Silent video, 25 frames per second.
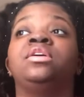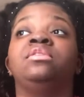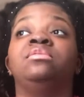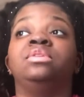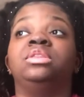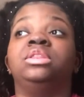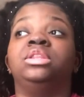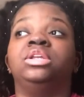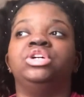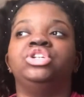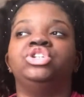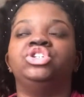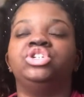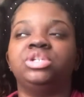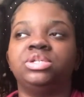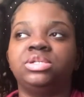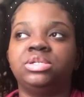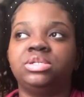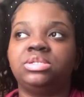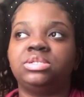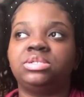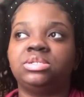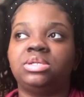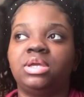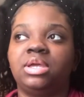
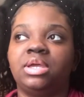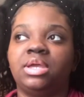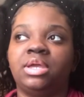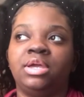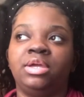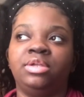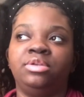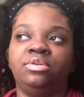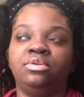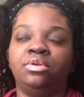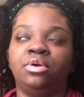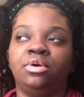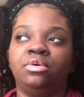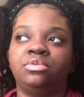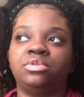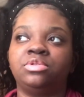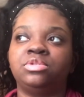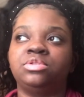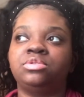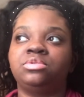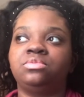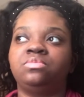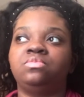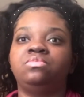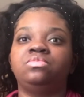religious and, you know,
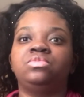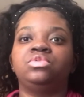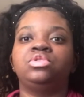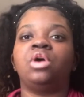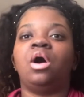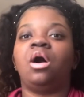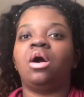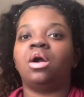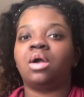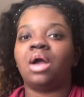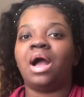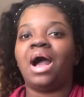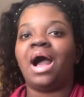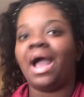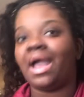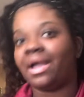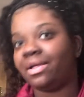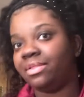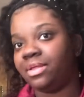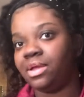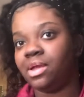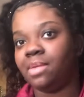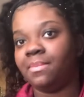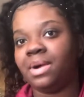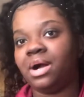talk
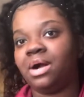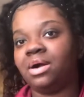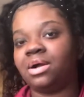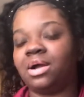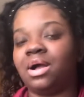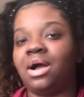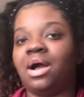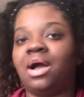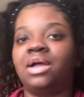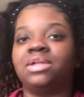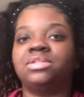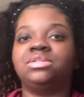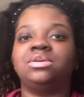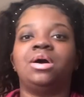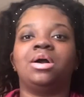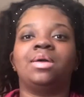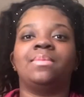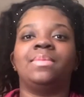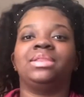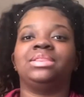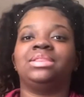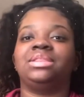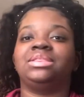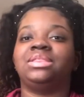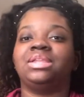highly about God, talk
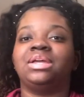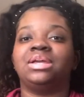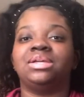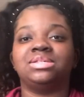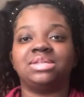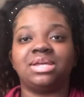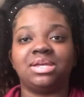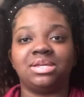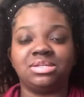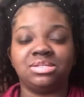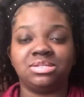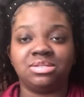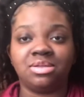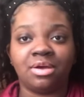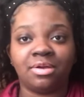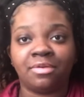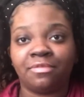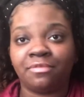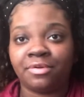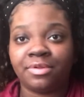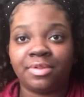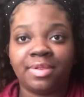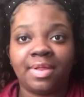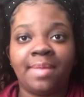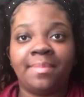about the things that he's done
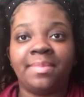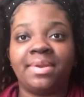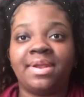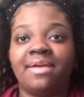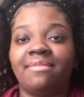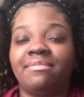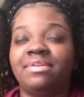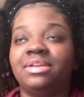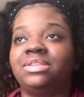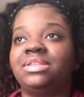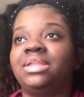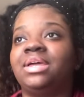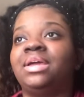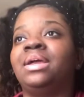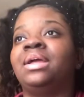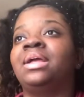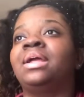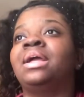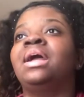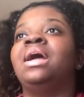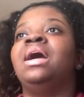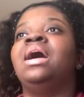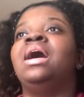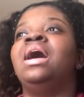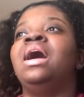for them and
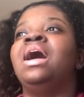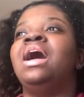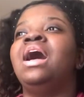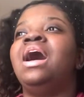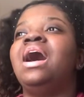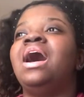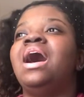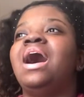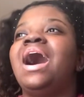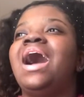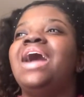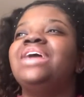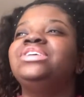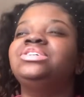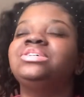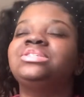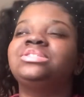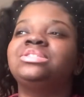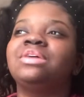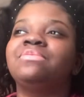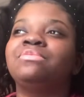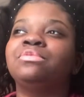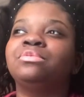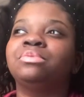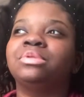everything, I just
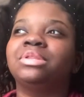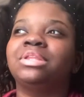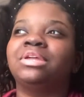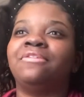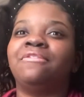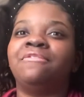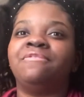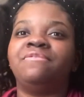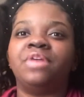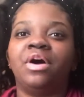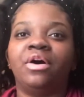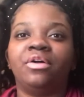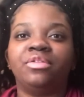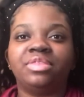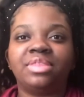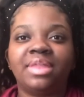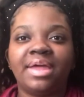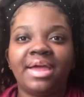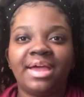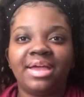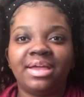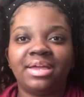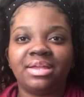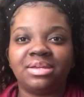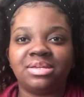never really felt
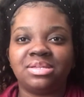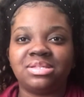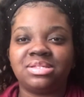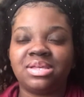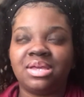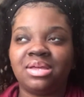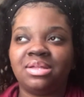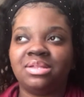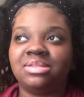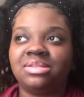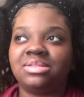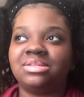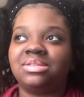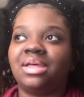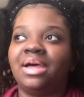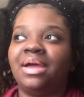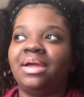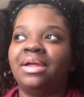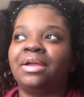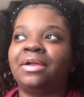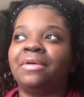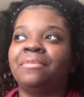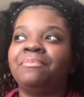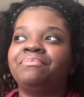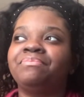that, in a sense.
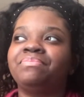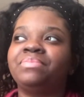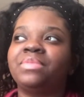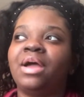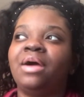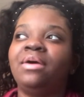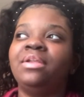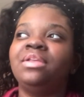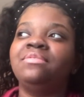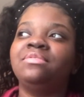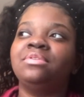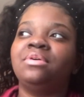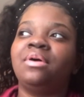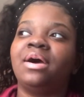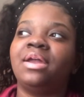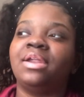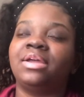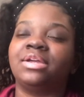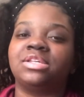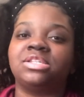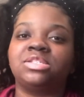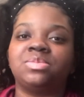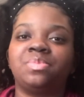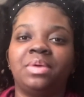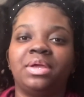Like, I don't even know how to
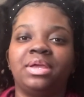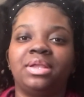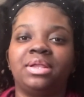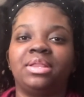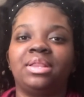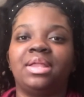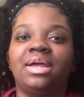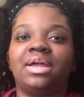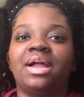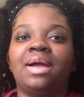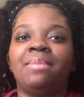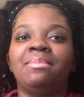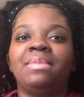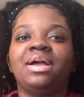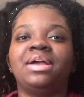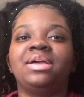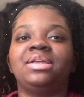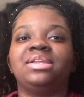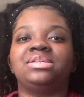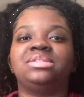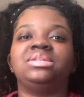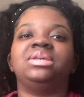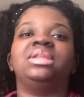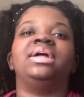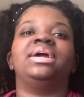explain it. Like, I'm not gonna
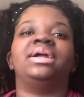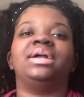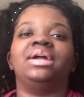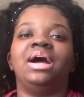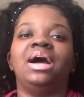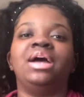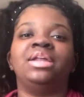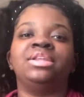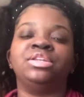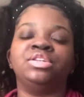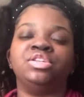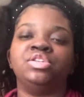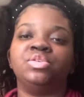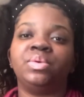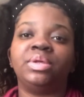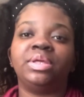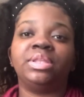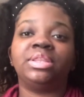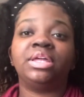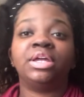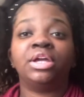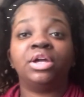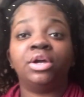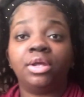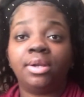say like God didn't do
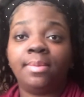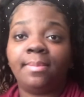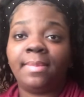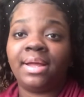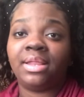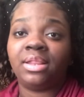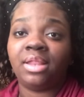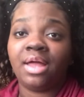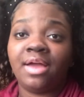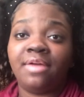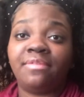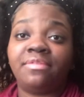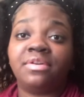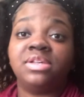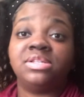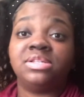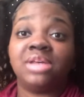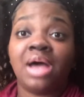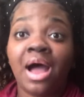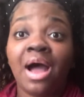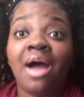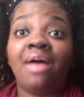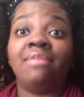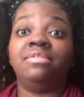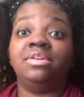anything good in my life, because
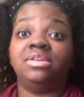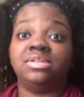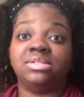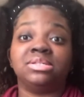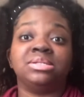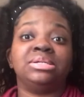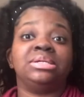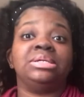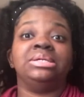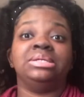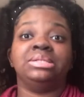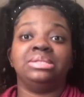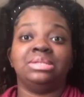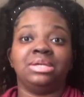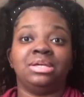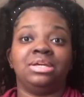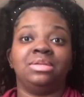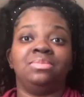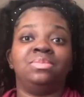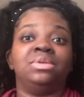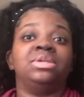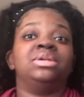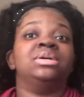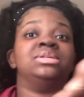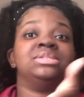obviously he did,
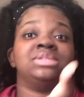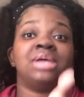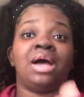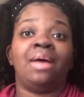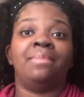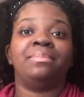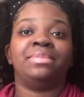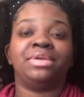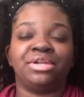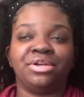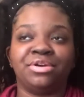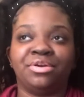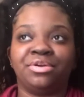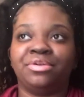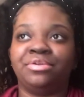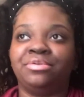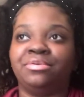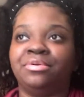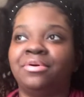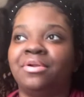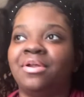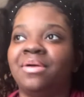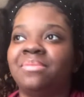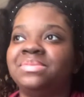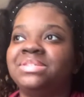because I'm here, you know
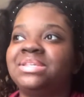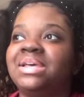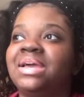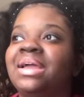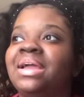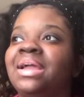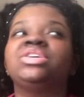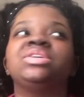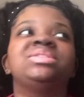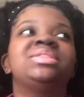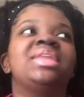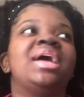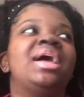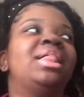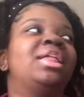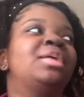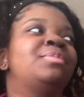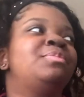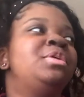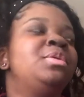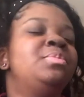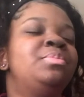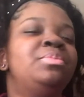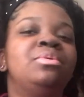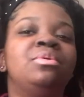what I'm saying? That, like,
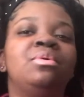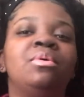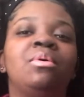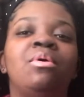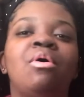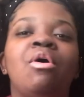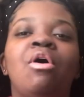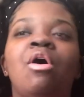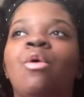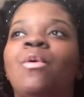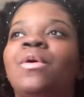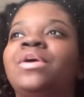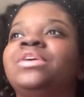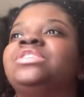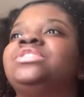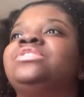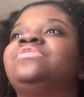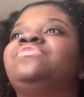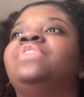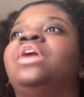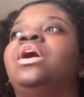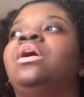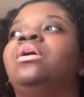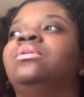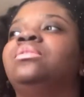people always
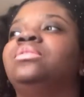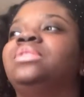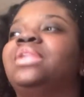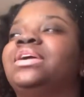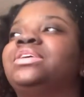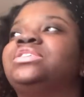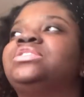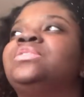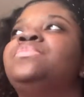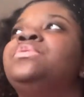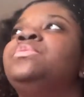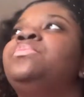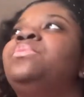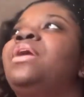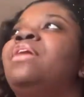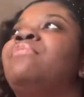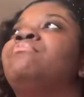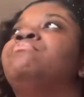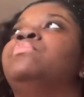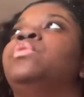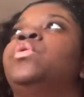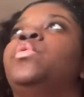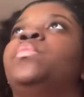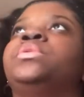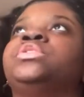felt like, some people have
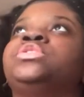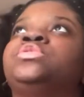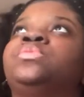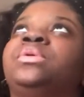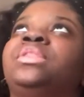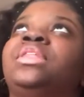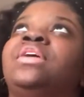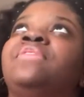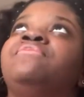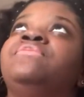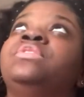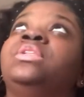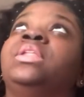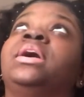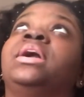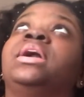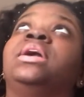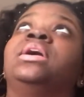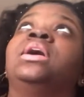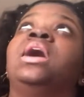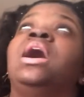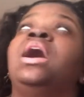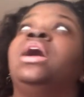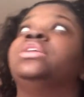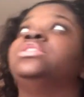moments where they feel like
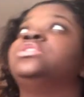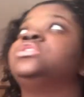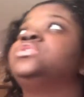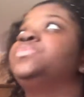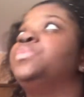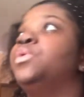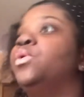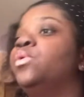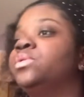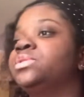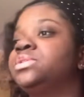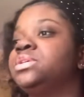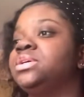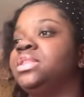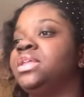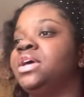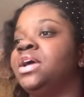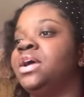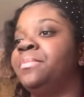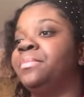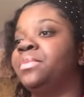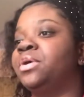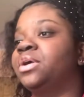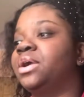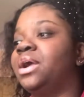God spoke to
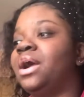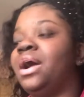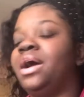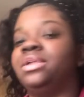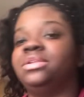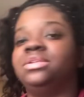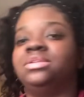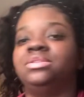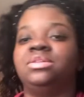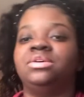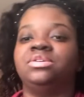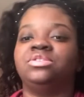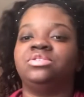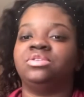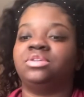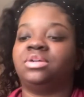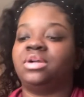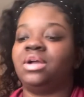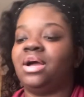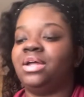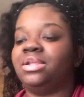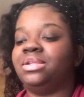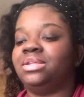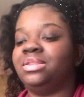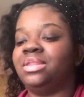them, or God did this or
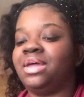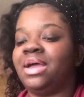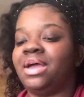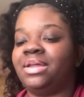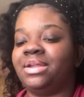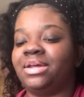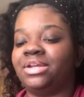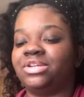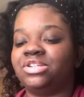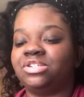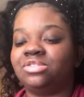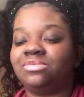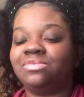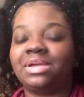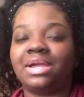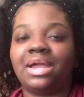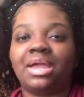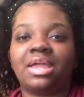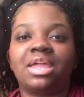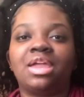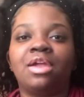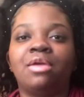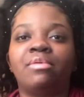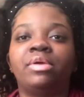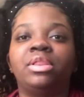God did that, and I just feel like I
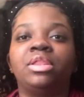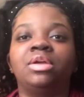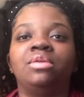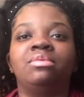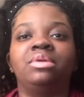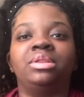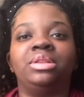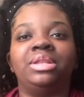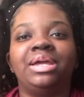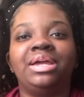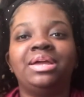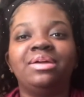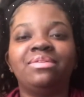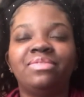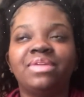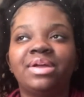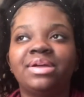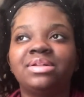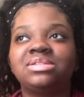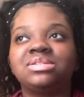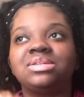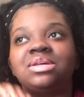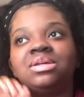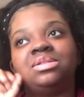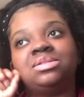can't really relate in
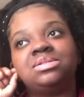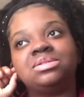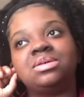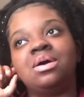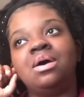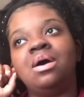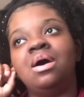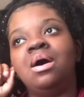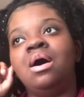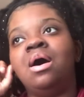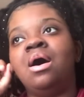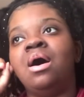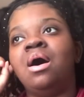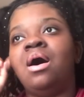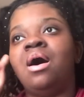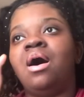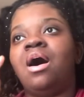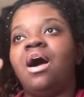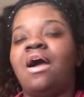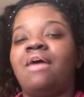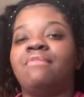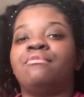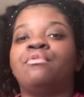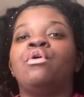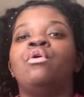that sense.
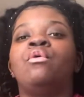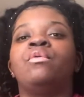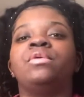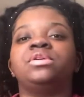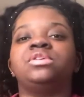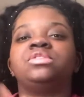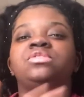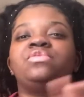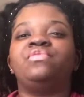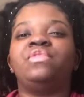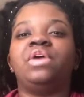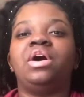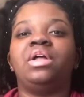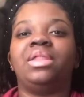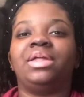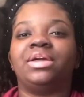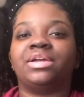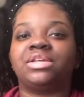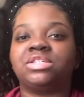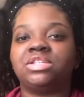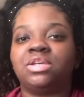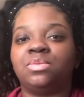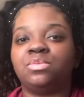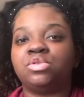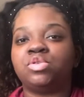I've always felt like
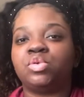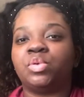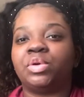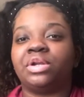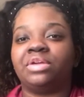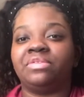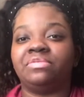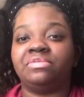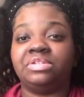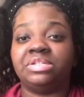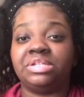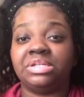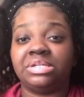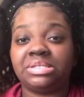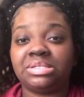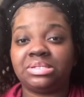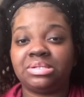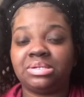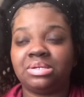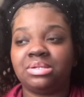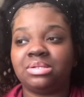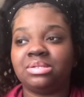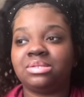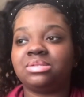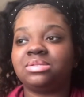some sort of
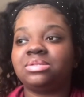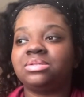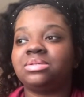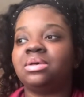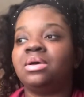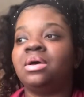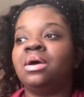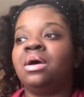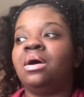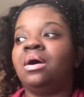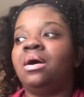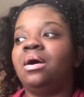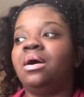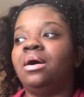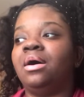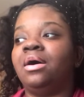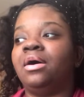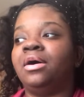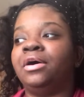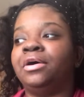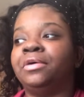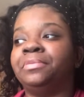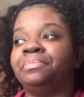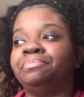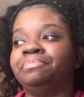distance.
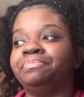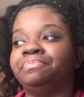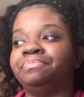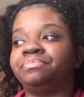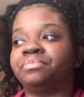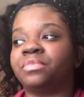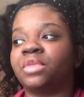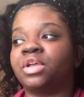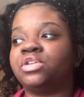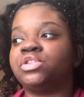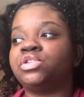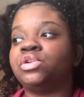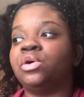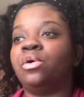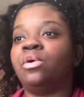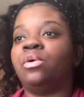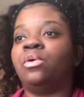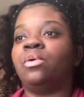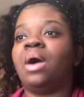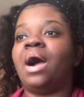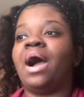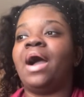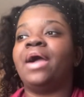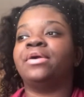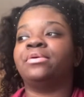
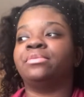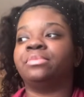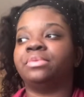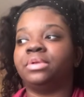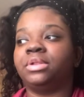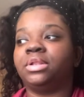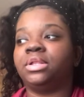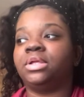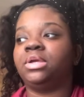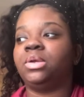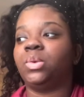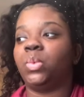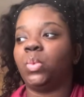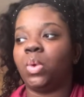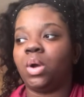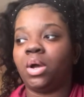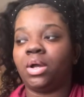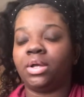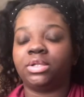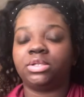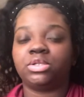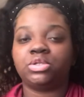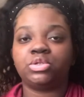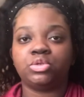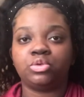So I really
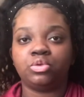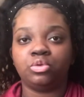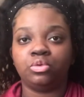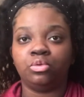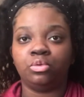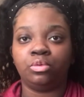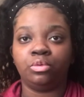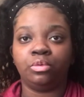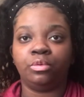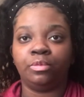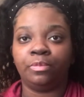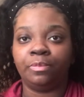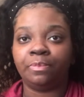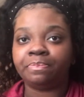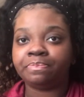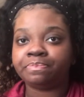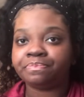want to